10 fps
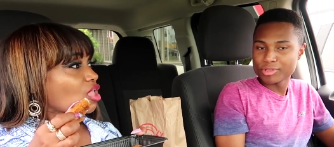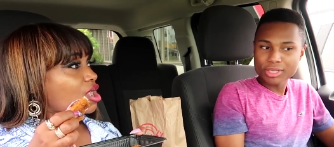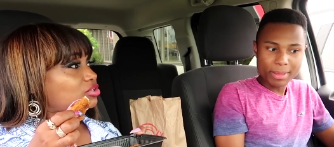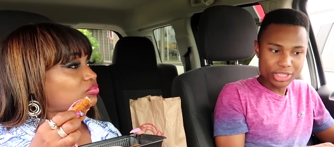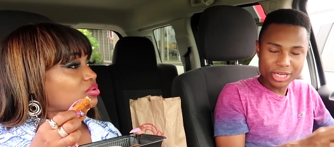
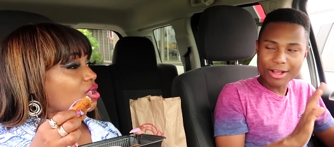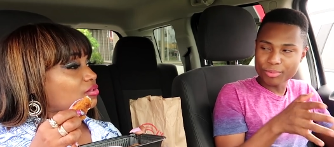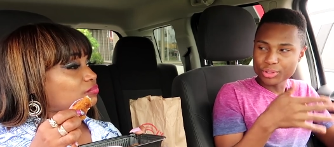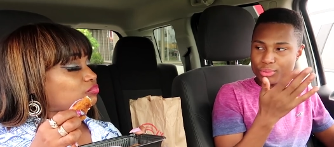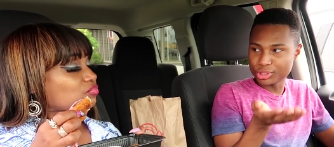Speaker 1: she made sure that
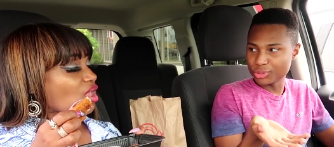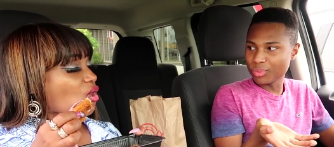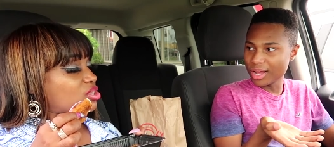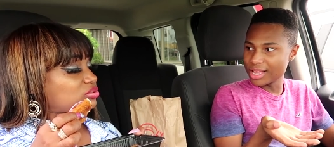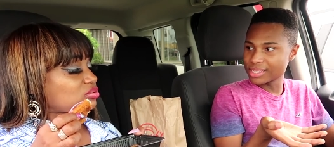everyone knew who she
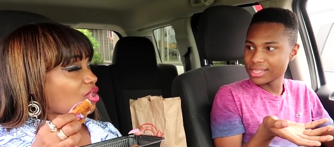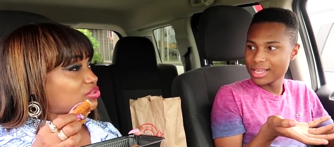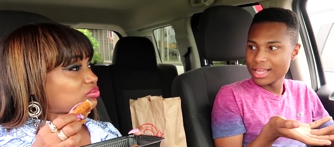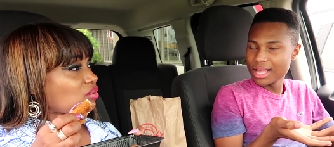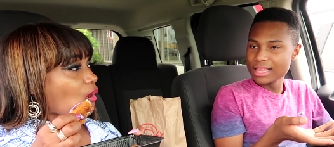was
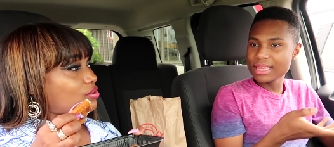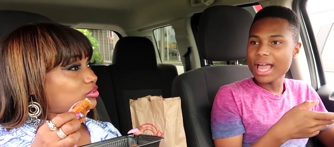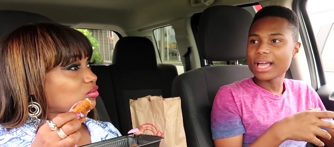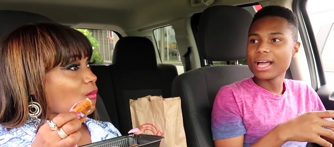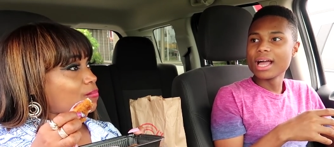
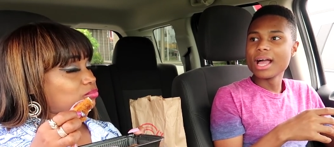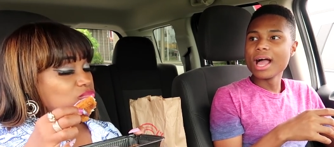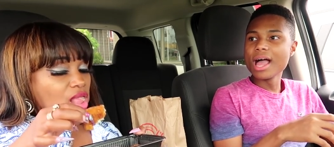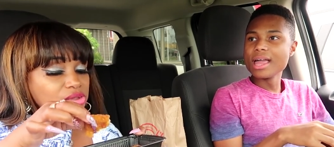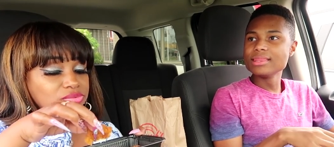like,
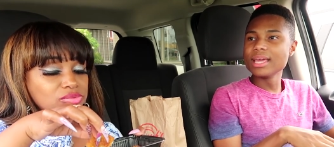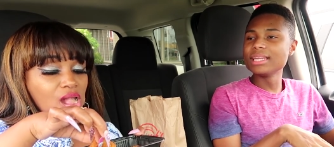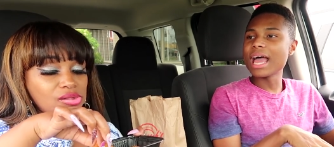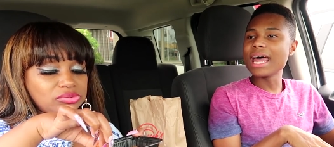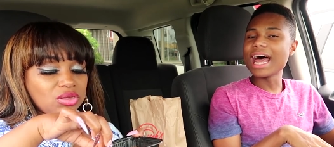
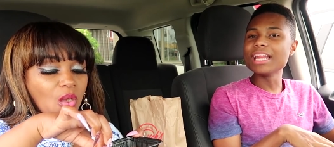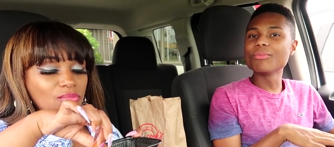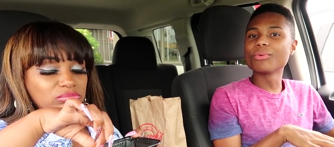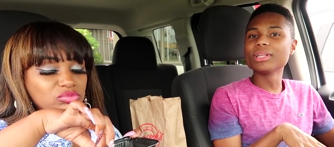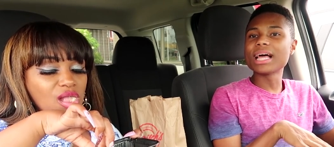and, and I
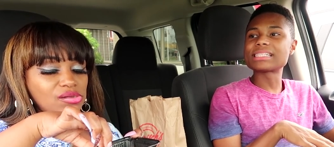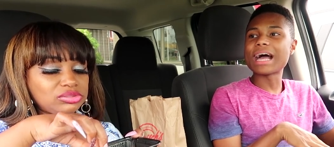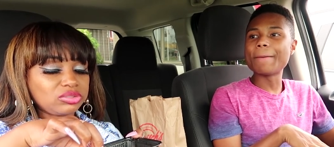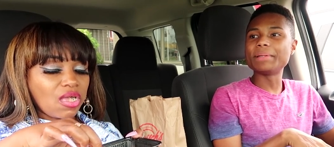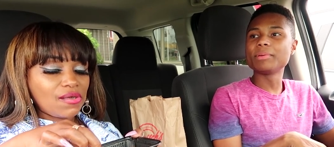didn't realize
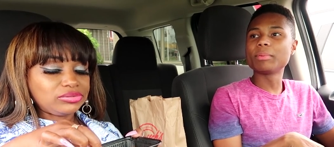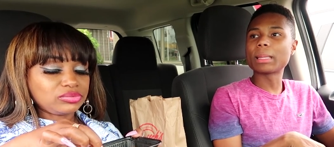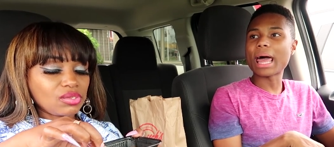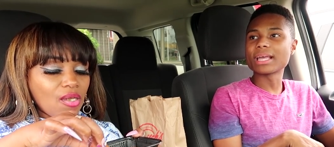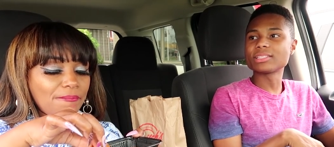how many people
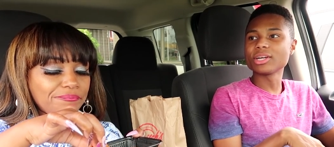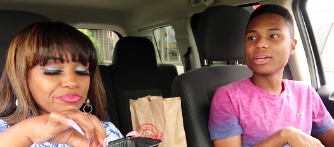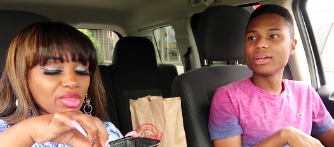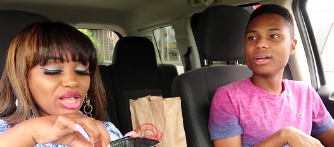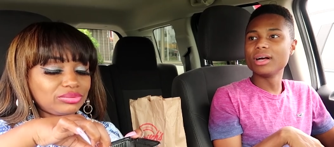liked
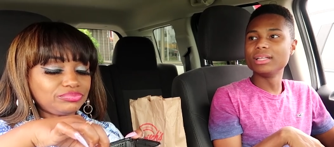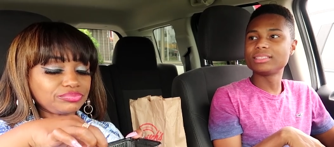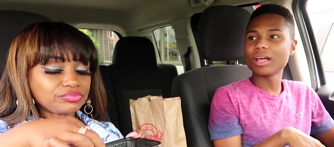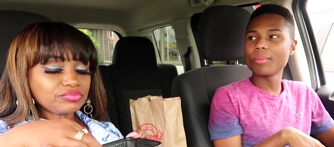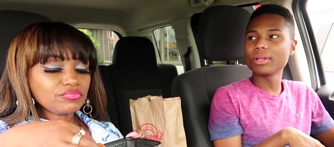her
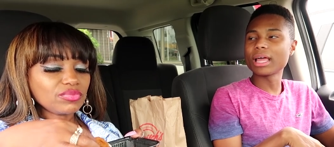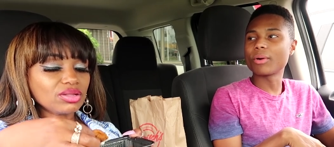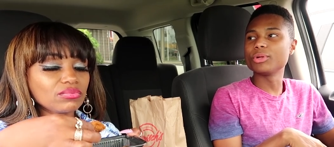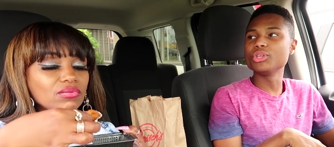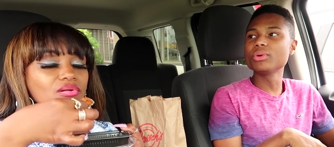until I went,
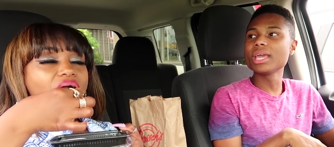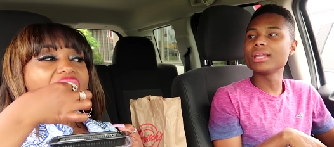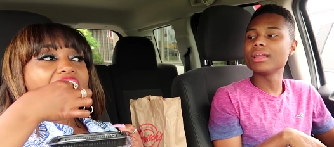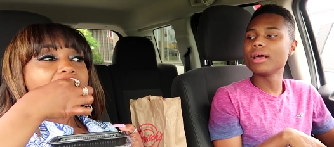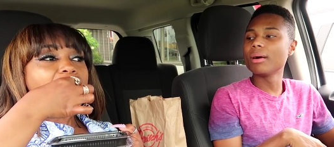like, when you
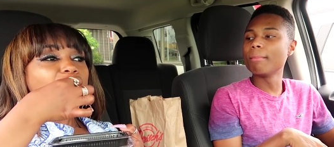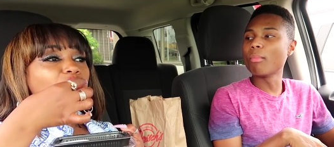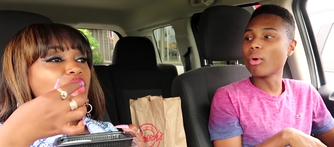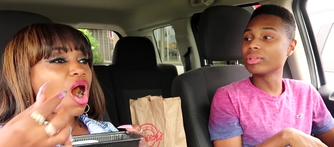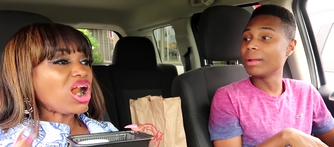get
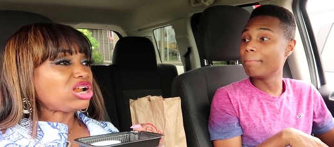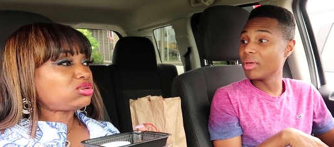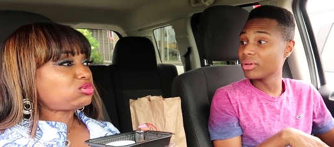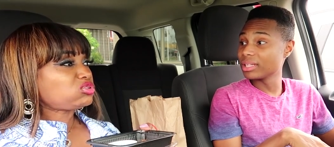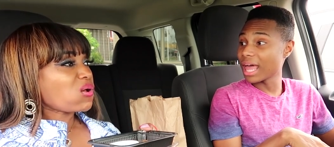more than a
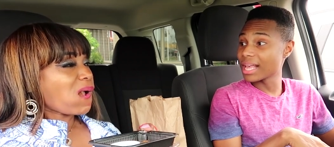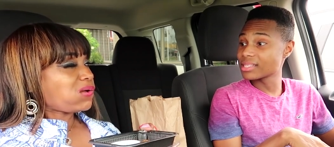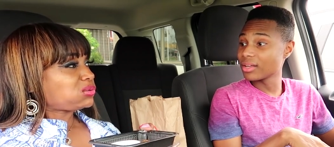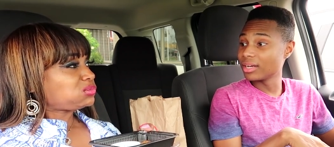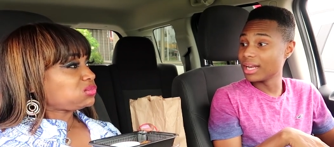million
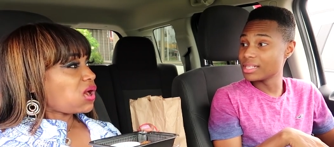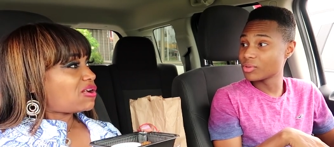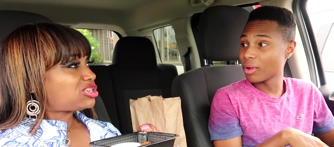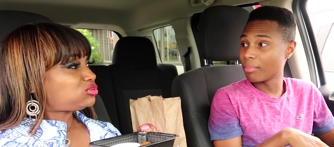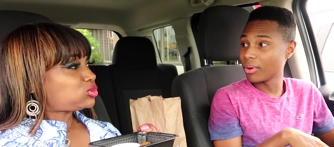likes on an
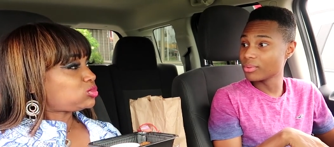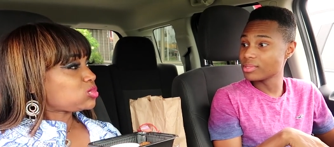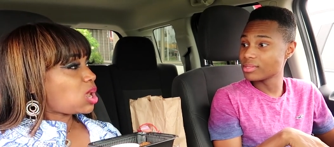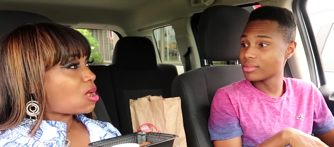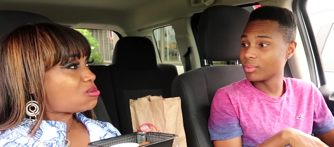Instagram
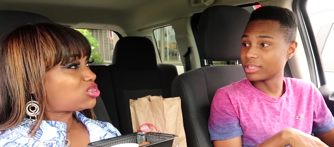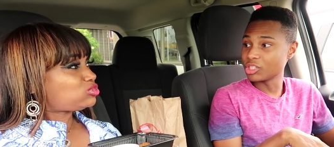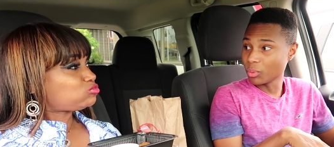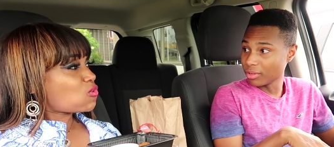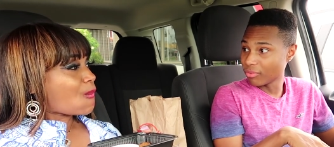post
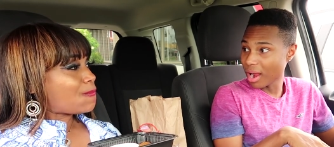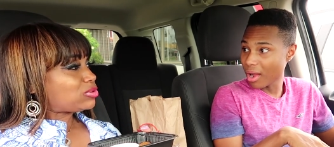within 24